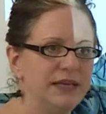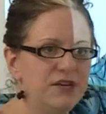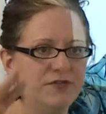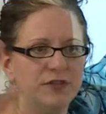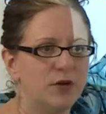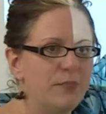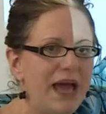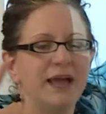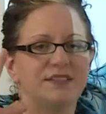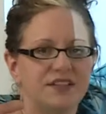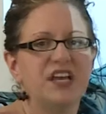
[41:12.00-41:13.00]
evil or
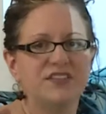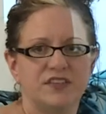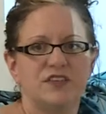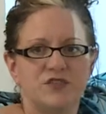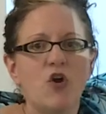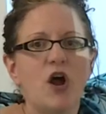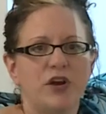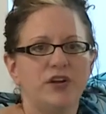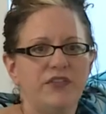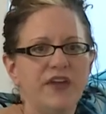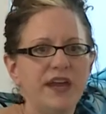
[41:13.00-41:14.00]
bad. It's, it's a strong,
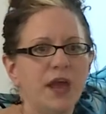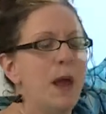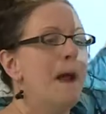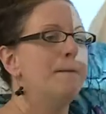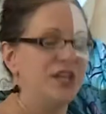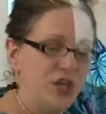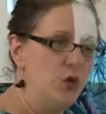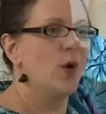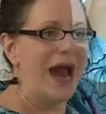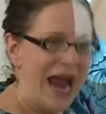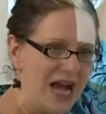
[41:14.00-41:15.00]
good thing. But you
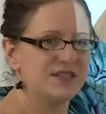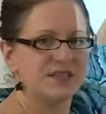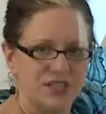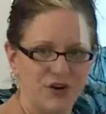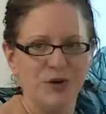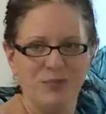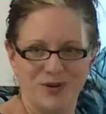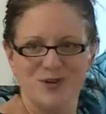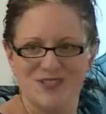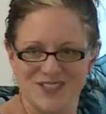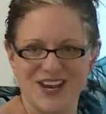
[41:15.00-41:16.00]
were asked here to
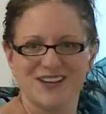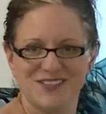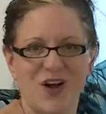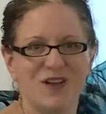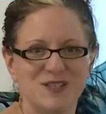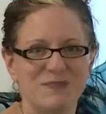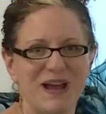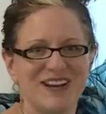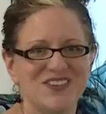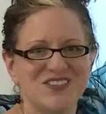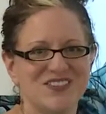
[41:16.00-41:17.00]
produce the text all in
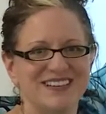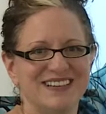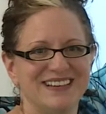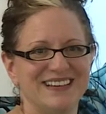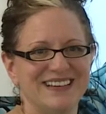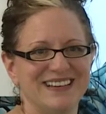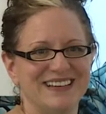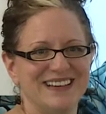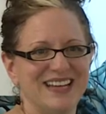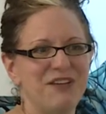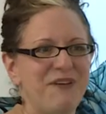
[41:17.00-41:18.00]
Spanish.
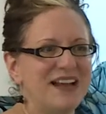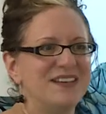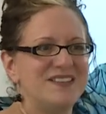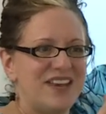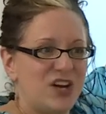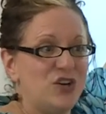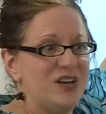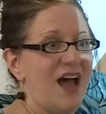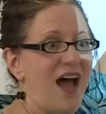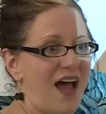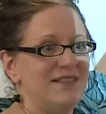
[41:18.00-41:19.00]
And the fact is that he could
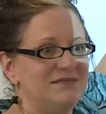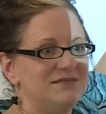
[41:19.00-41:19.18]
not